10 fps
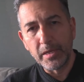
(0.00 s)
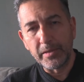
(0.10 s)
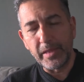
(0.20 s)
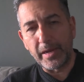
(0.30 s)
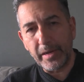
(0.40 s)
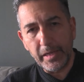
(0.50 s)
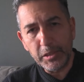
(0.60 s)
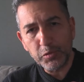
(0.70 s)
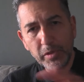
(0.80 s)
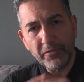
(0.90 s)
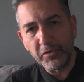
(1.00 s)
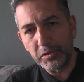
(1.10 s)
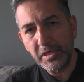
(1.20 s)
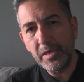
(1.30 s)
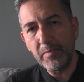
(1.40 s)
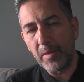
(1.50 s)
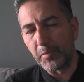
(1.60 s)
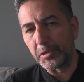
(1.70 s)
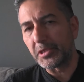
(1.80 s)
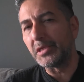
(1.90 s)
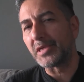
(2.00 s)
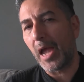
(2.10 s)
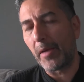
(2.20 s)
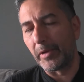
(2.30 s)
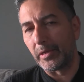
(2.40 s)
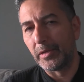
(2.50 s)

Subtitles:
that each one of your team members is having.